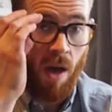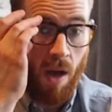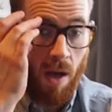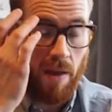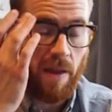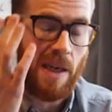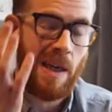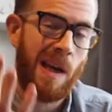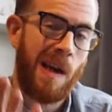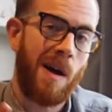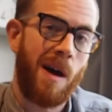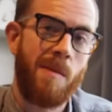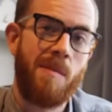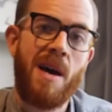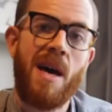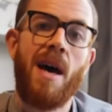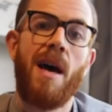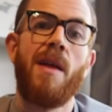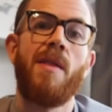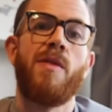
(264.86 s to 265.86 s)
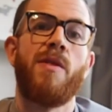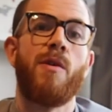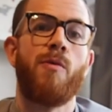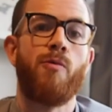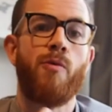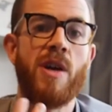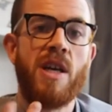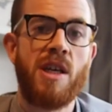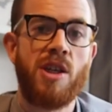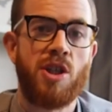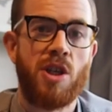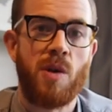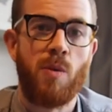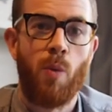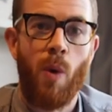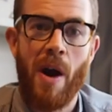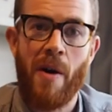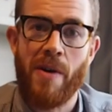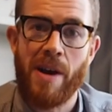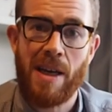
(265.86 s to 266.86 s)
The climate, the region
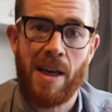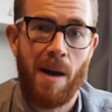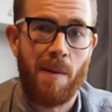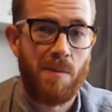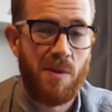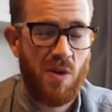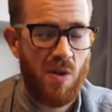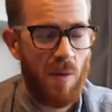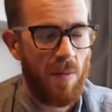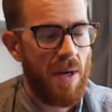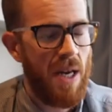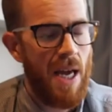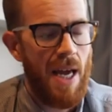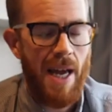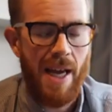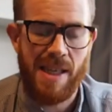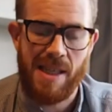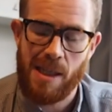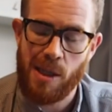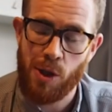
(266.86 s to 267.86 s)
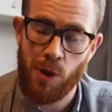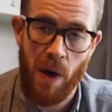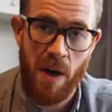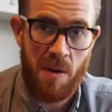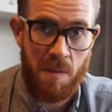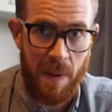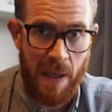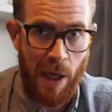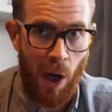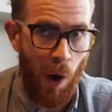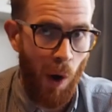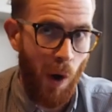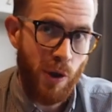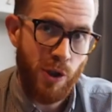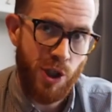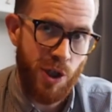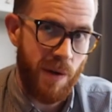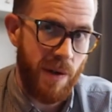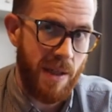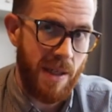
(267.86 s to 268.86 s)
where it comes from, is incredibly hot
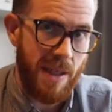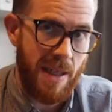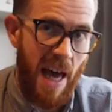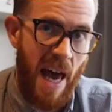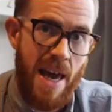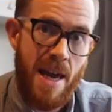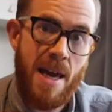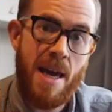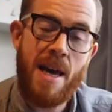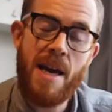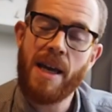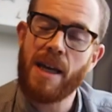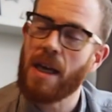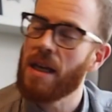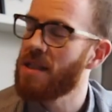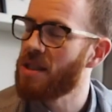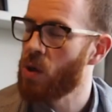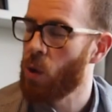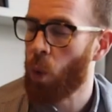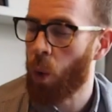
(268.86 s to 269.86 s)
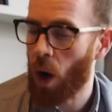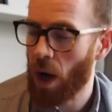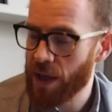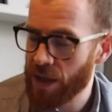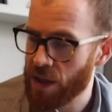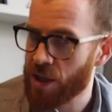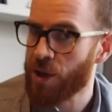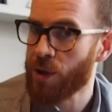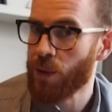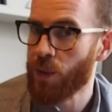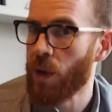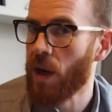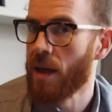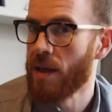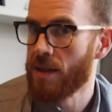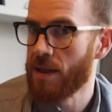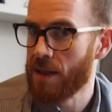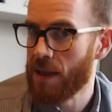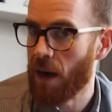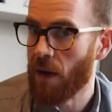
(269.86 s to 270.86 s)
during the day. It gets quite cool
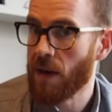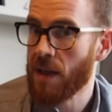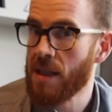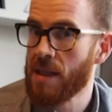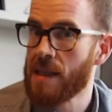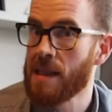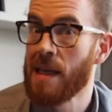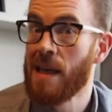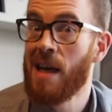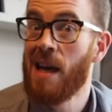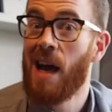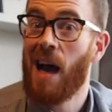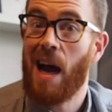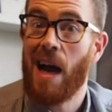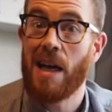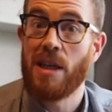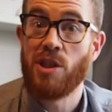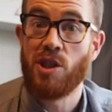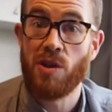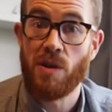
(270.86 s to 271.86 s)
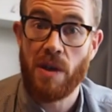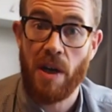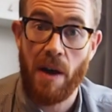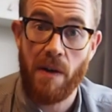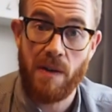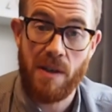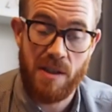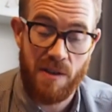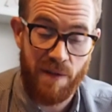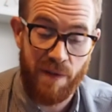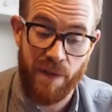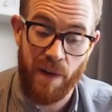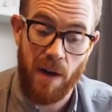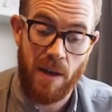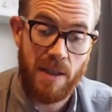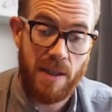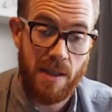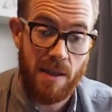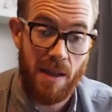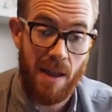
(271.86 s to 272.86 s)
at night, and you're going to
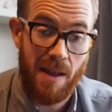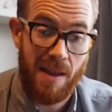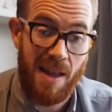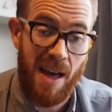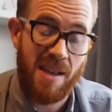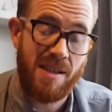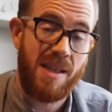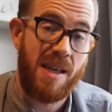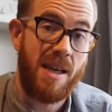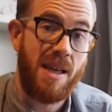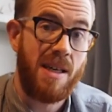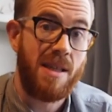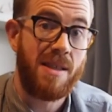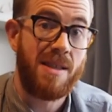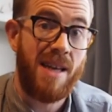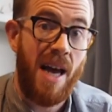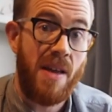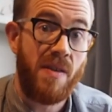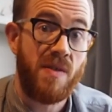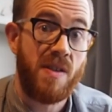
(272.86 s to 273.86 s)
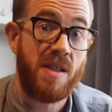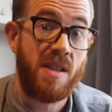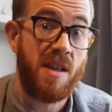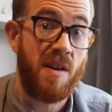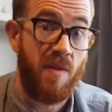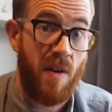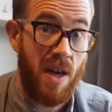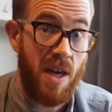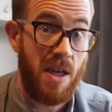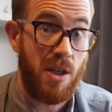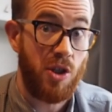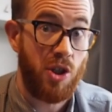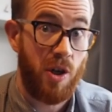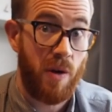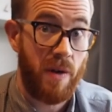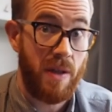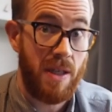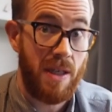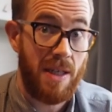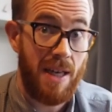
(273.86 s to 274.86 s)
find that that intensity of heat
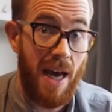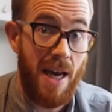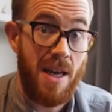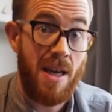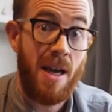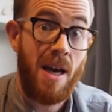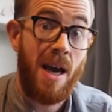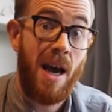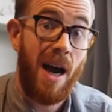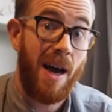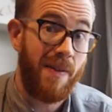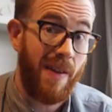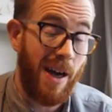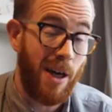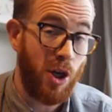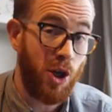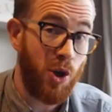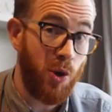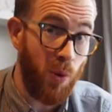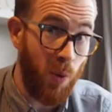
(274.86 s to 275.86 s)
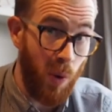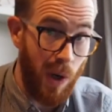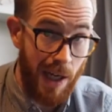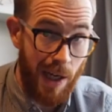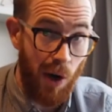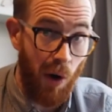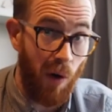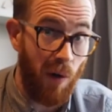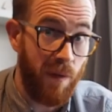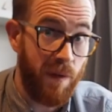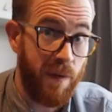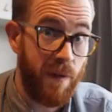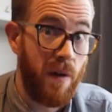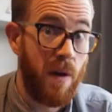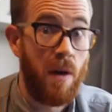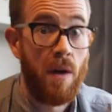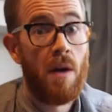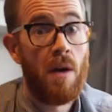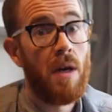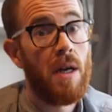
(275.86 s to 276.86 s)
during the day and that cooling off
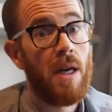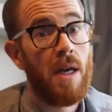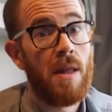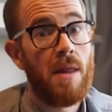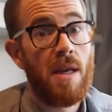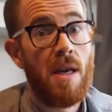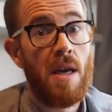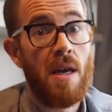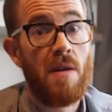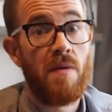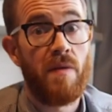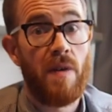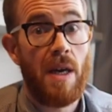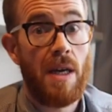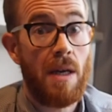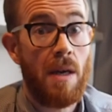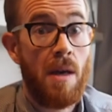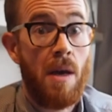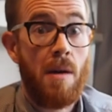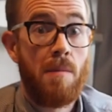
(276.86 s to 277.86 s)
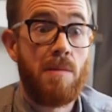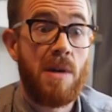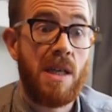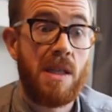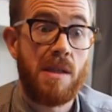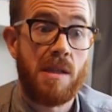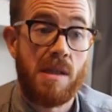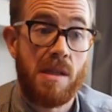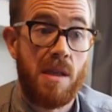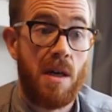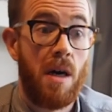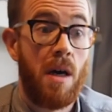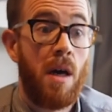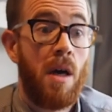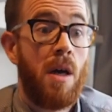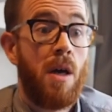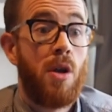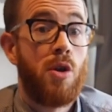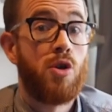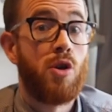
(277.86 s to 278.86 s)
in the evening means that
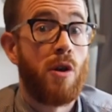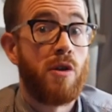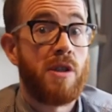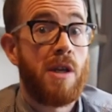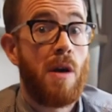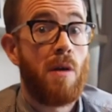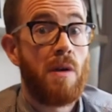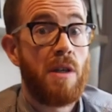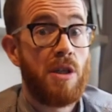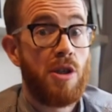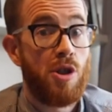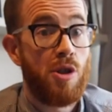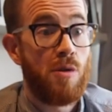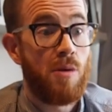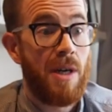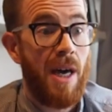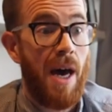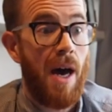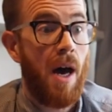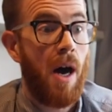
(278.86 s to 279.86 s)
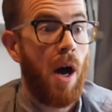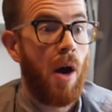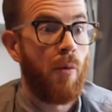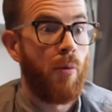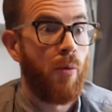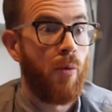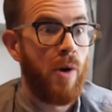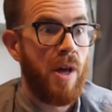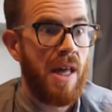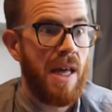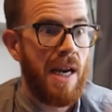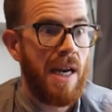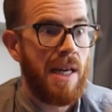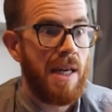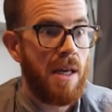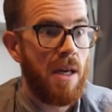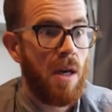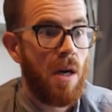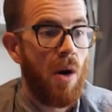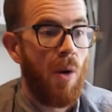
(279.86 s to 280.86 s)
not only do you get a
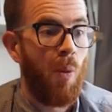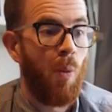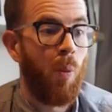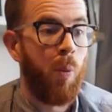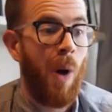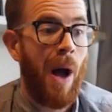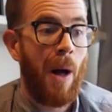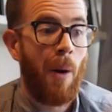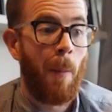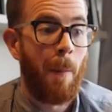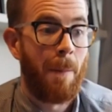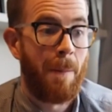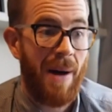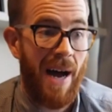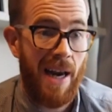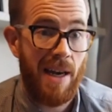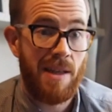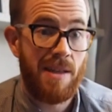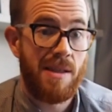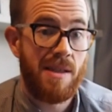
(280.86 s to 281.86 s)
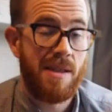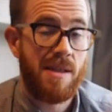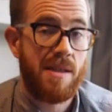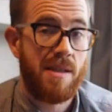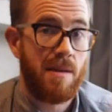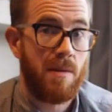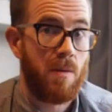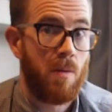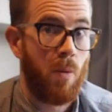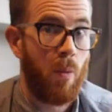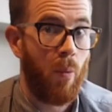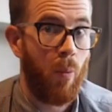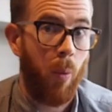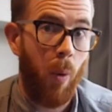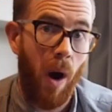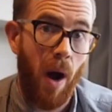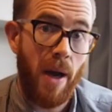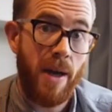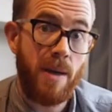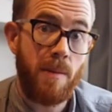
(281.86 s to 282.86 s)
really well-balanced
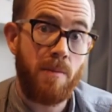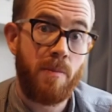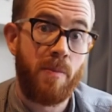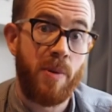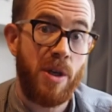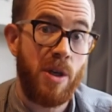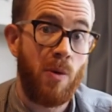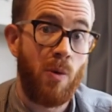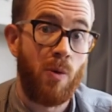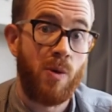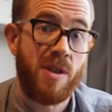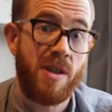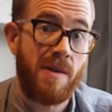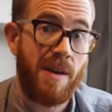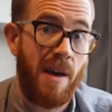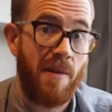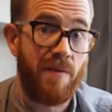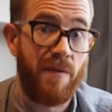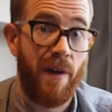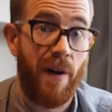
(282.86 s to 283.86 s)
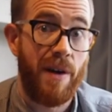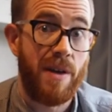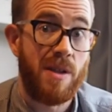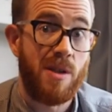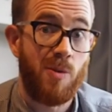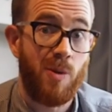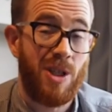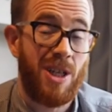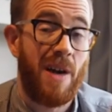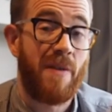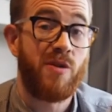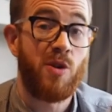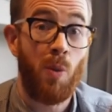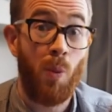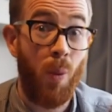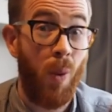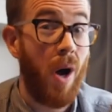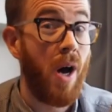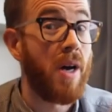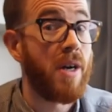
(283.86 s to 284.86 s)
wine, but you also get vines which have to
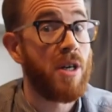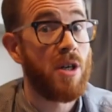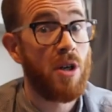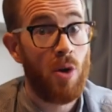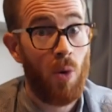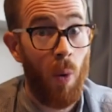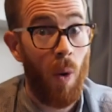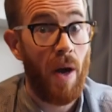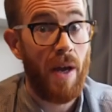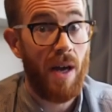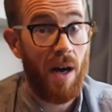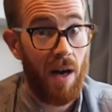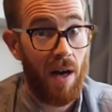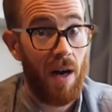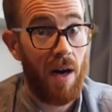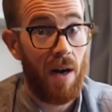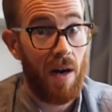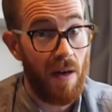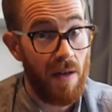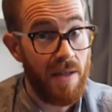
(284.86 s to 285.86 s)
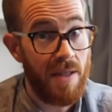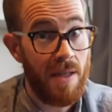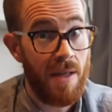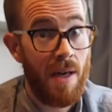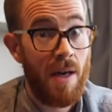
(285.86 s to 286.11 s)
work quite hard